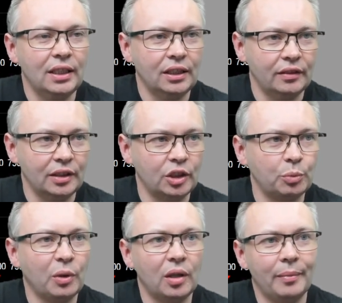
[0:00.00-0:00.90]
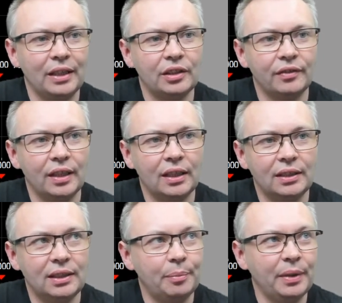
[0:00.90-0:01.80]
There is a small amount of a
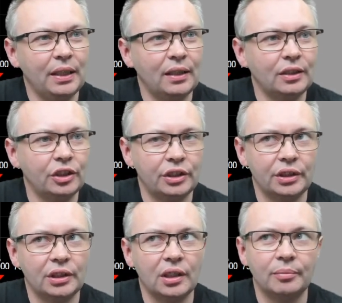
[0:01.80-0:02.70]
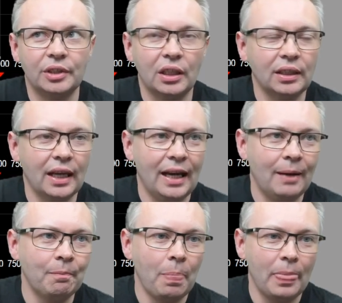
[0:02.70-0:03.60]
dip here just as it comes on cam.